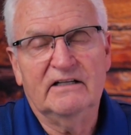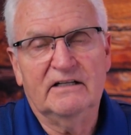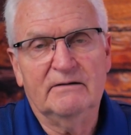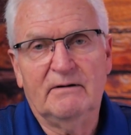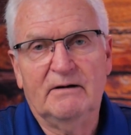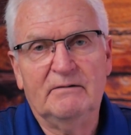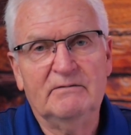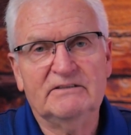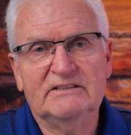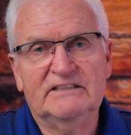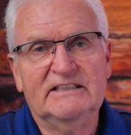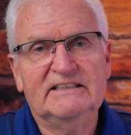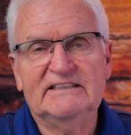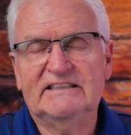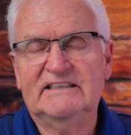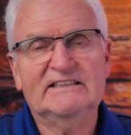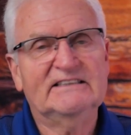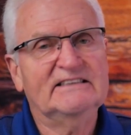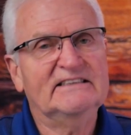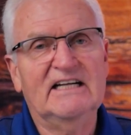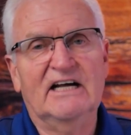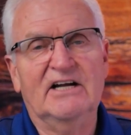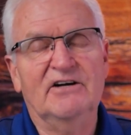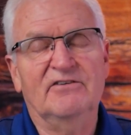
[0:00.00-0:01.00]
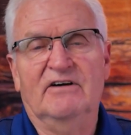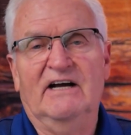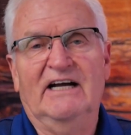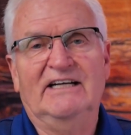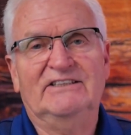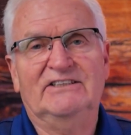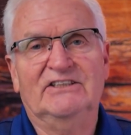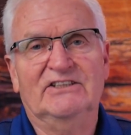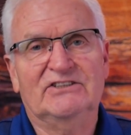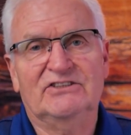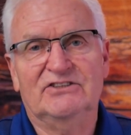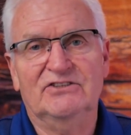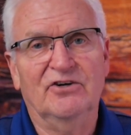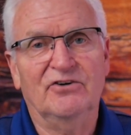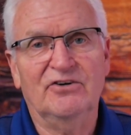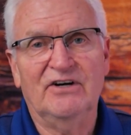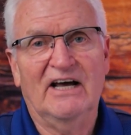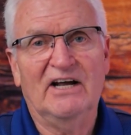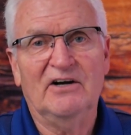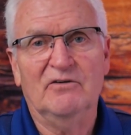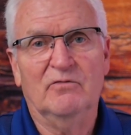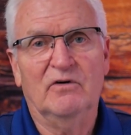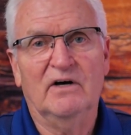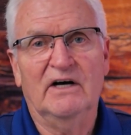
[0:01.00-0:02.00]
The Bible says there's none righteous, no,
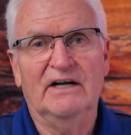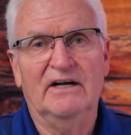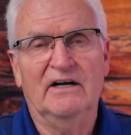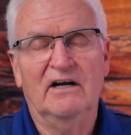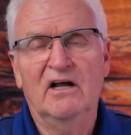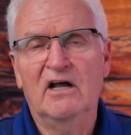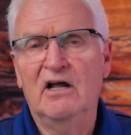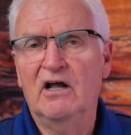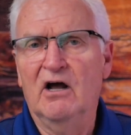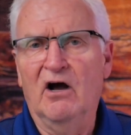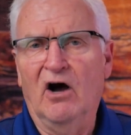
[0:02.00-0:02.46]
not one.